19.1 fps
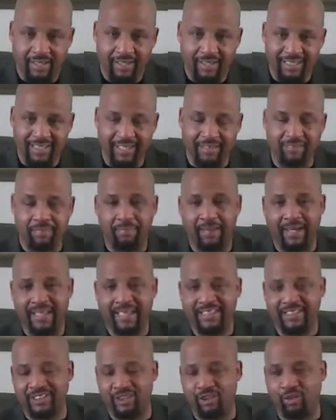
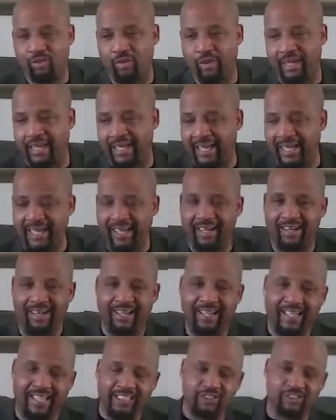Everybody is so
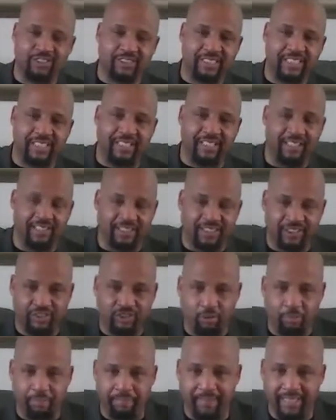interested in the
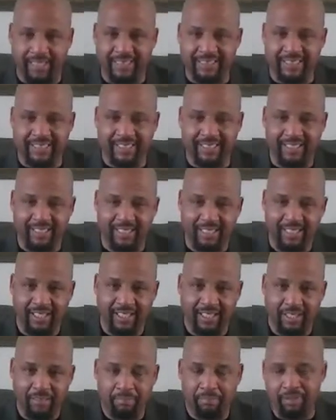stupidity,
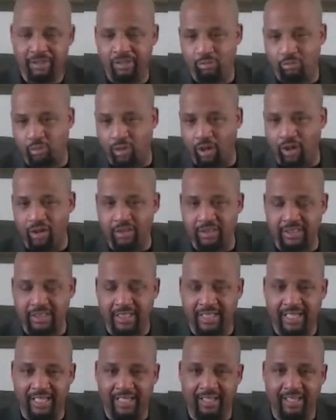putting words
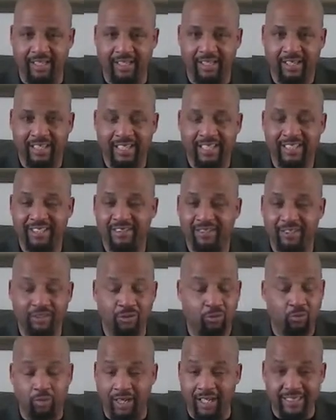together. You
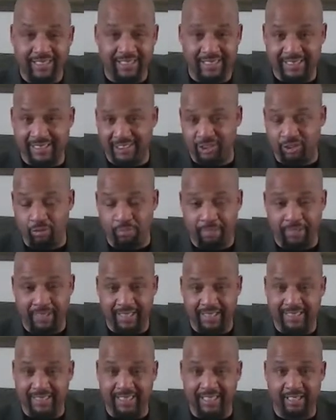run to
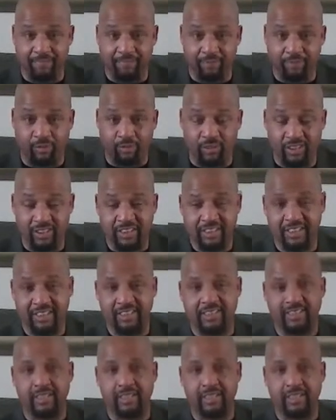stupidity and foolishness.